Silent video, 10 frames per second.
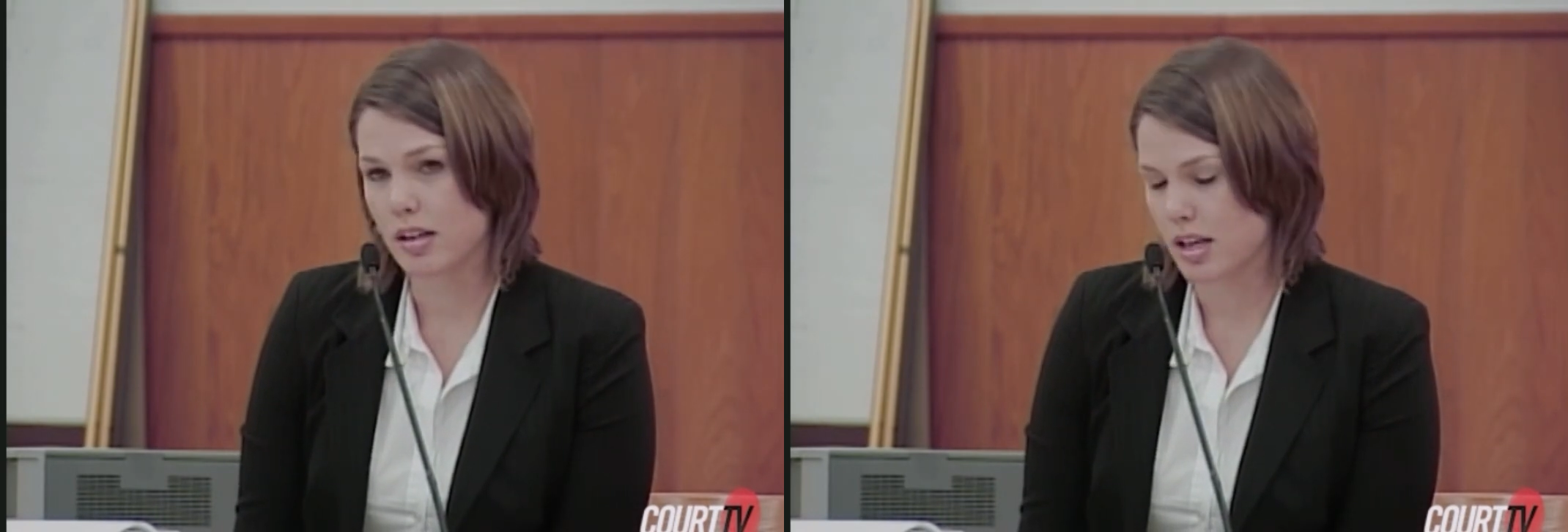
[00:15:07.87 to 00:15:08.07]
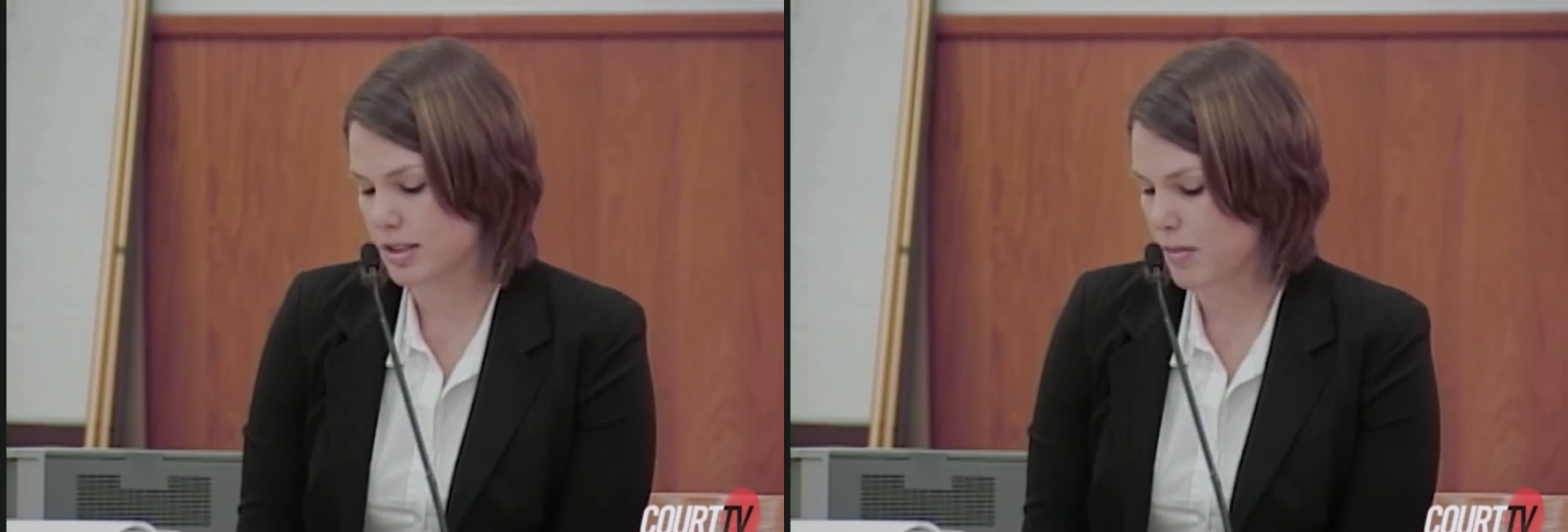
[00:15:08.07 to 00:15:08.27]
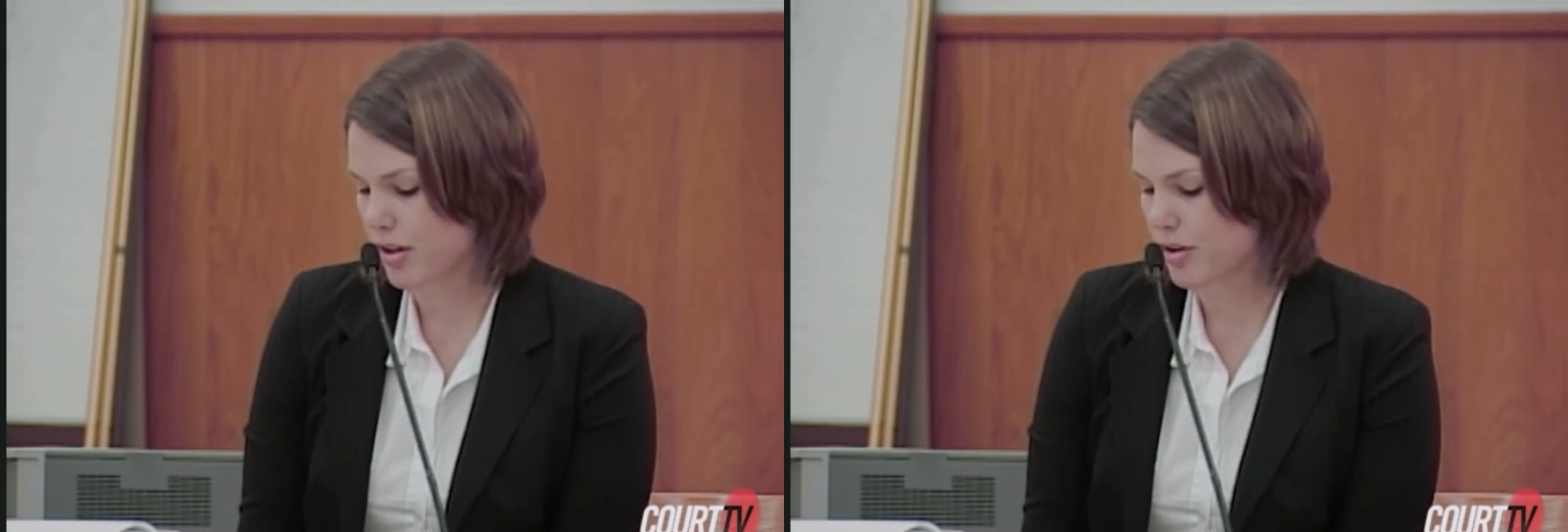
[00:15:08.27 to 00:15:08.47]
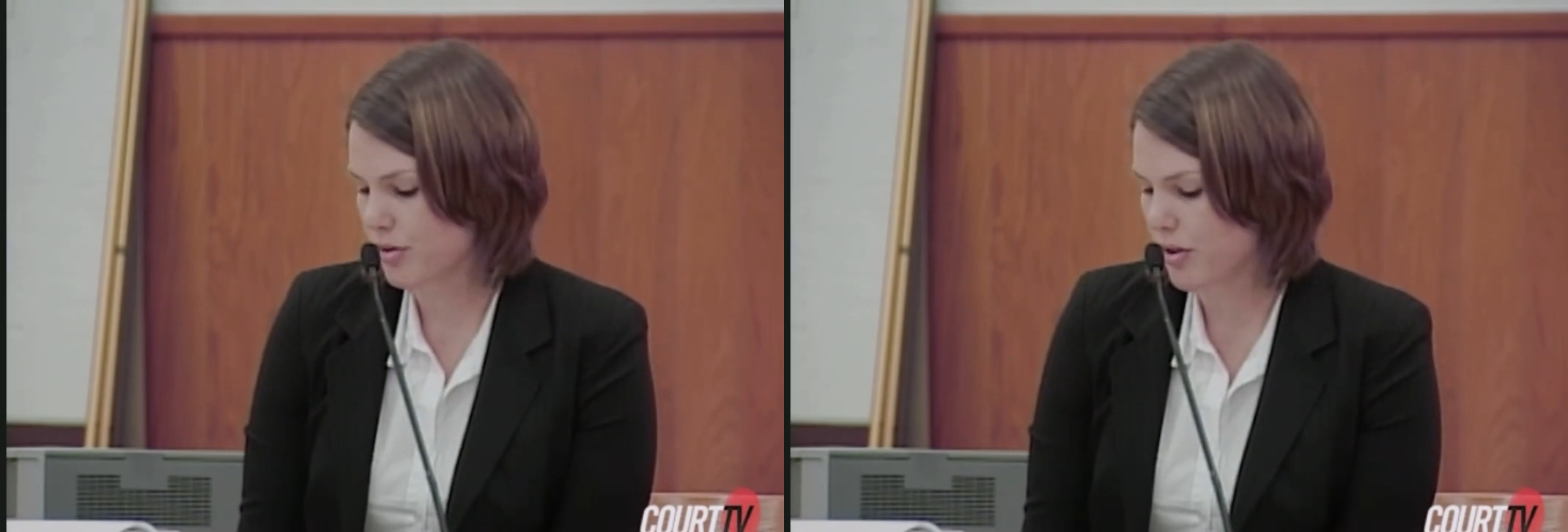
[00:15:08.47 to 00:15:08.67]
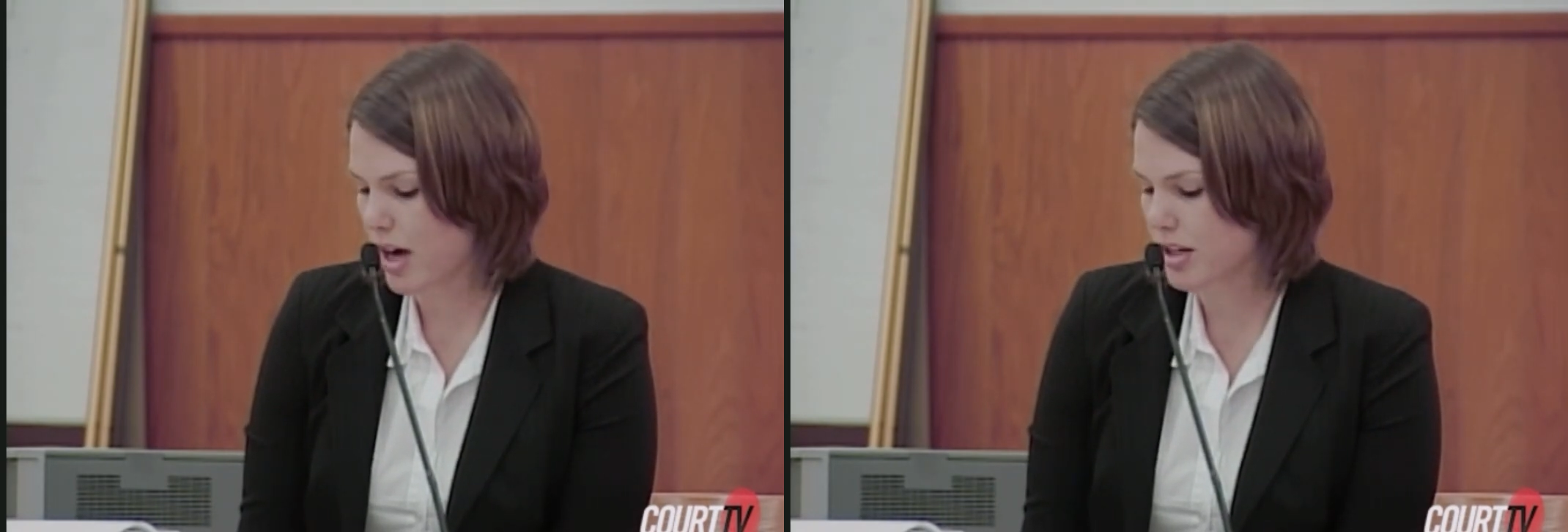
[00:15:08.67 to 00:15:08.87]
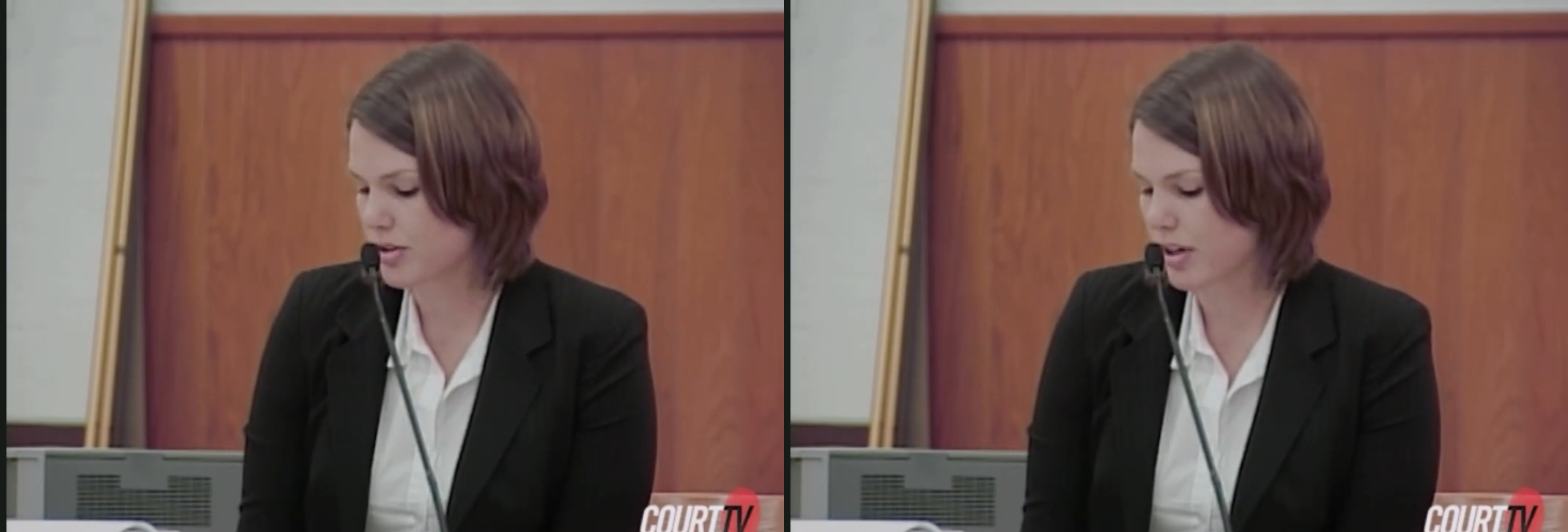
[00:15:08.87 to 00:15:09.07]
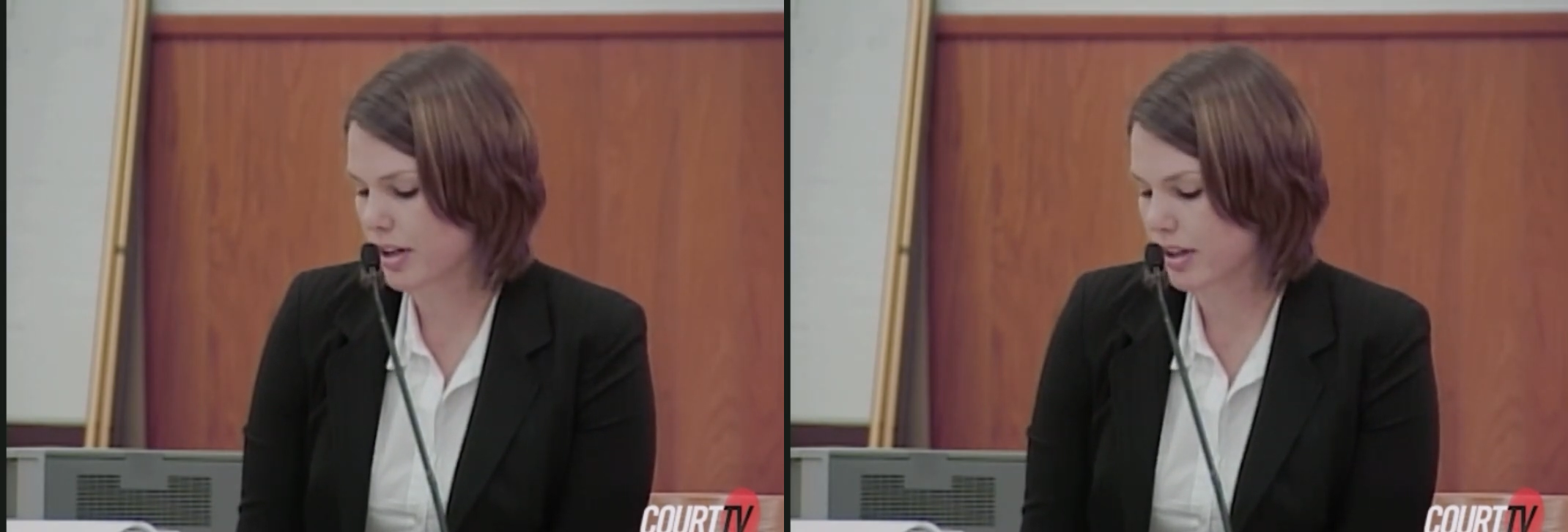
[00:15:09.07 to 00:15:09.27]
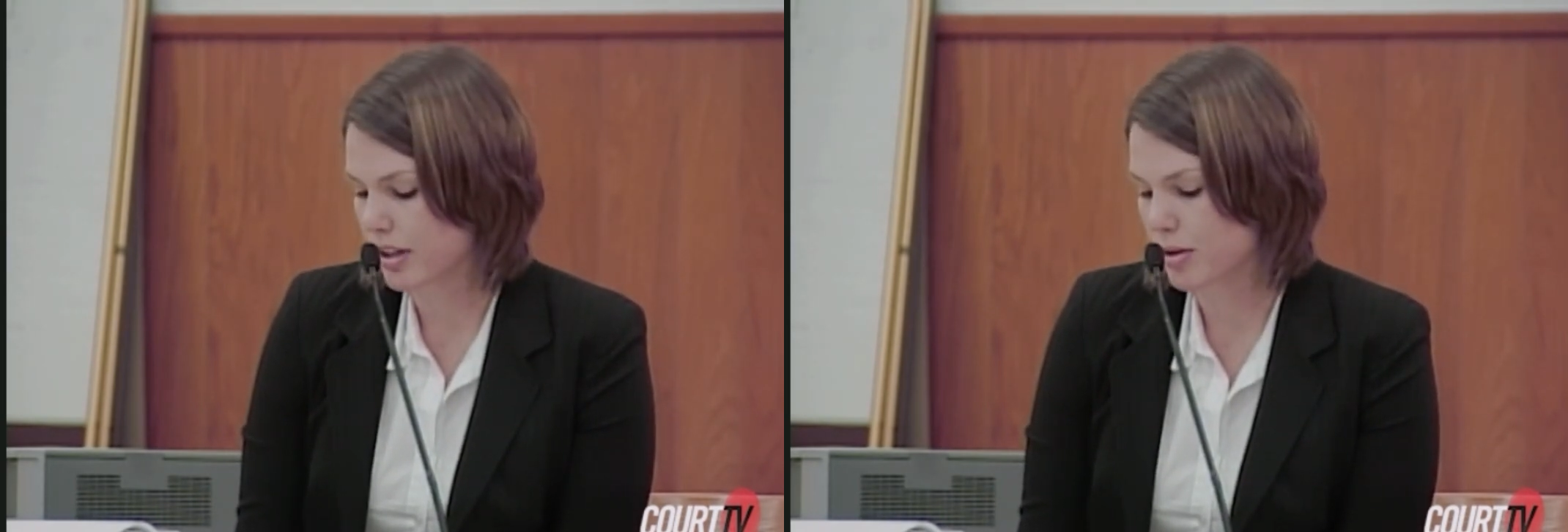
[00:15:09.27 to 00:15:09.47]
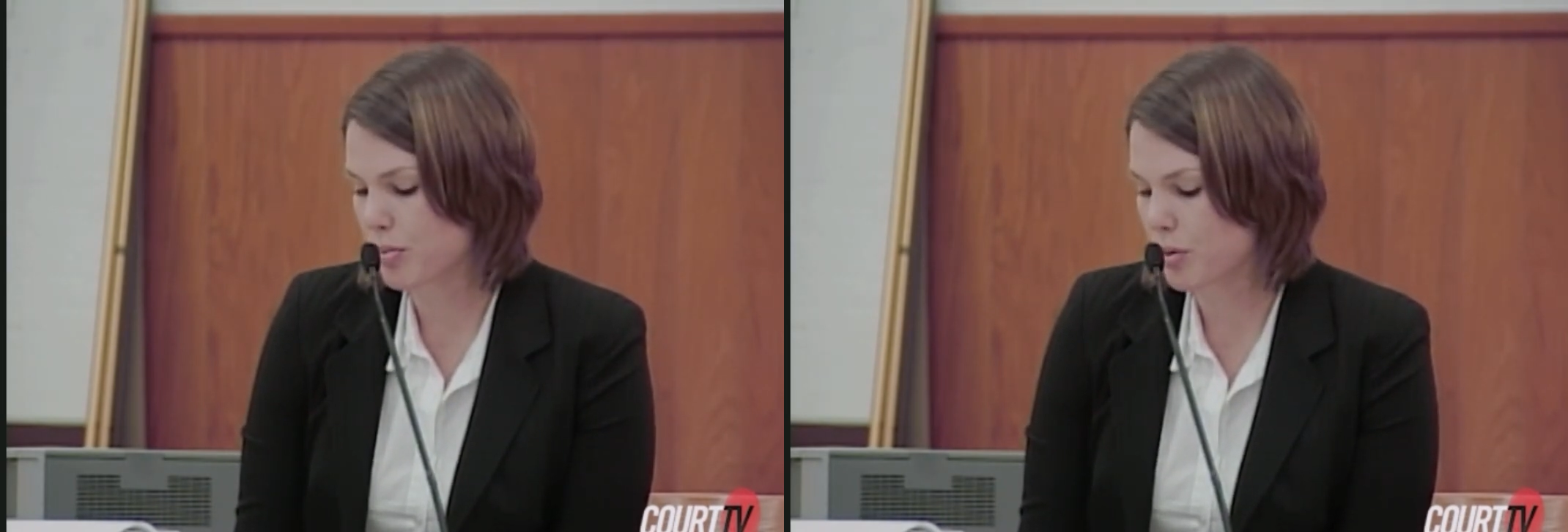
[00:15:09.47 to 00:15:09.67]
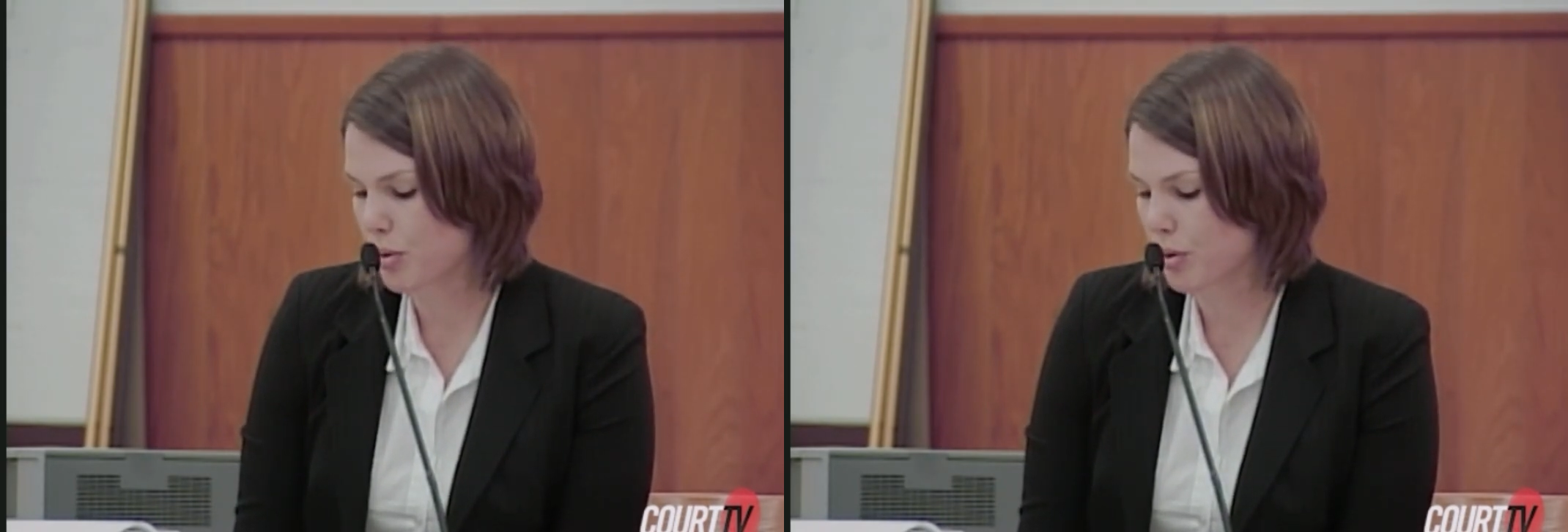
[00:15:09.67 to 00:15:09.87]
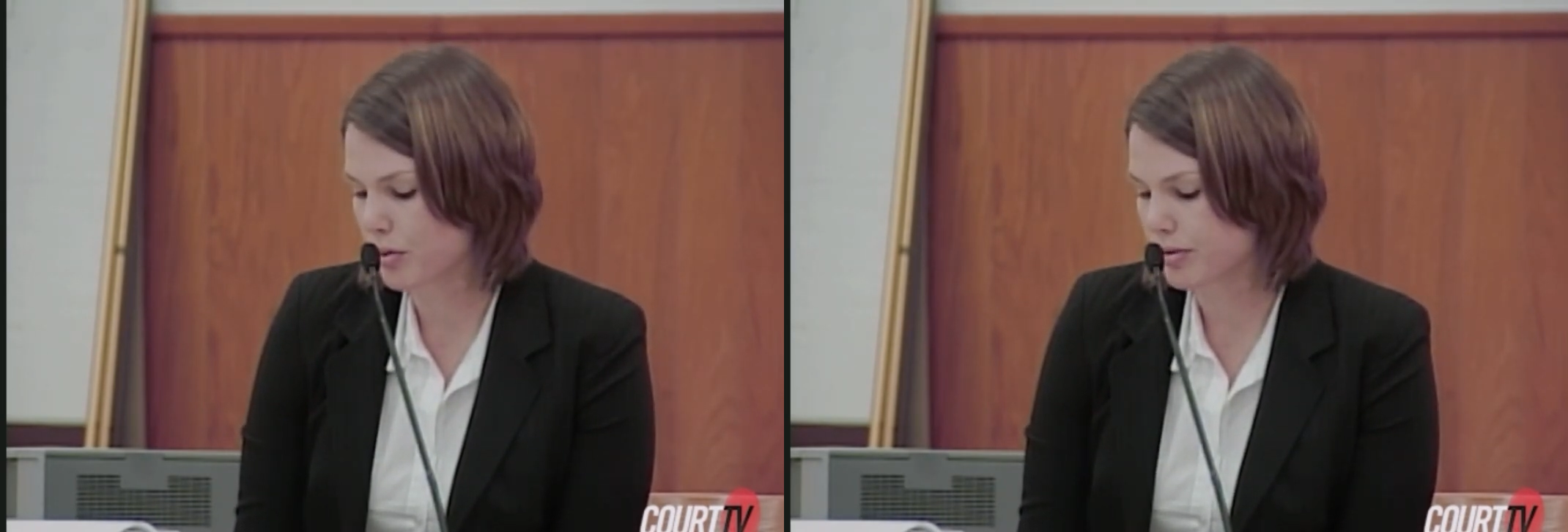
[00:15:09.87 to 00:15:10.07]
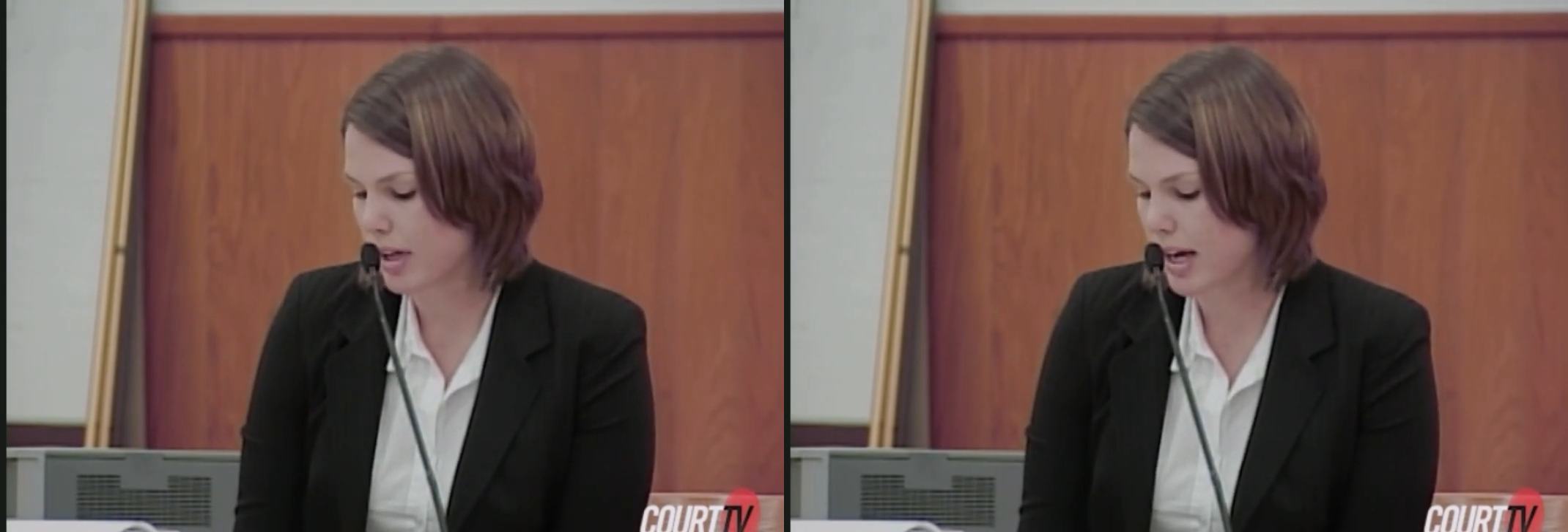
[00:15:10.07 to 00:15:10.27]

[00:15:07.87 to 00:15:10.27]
His mother threw Adrianna in the pool.